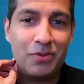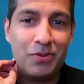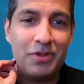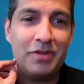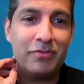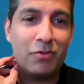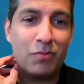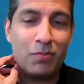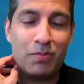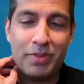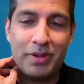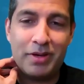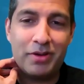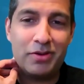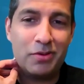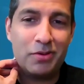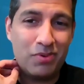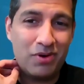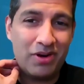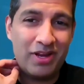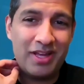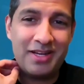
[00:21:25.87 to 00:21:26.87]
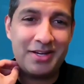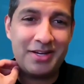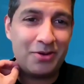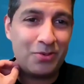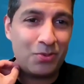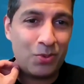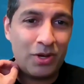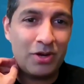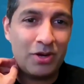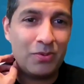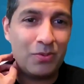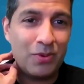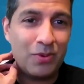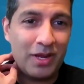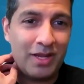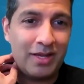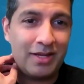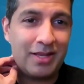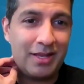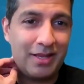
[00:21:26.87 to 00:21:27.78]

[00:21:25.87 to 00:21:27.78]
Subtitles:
We have a bigger brand in a weird way in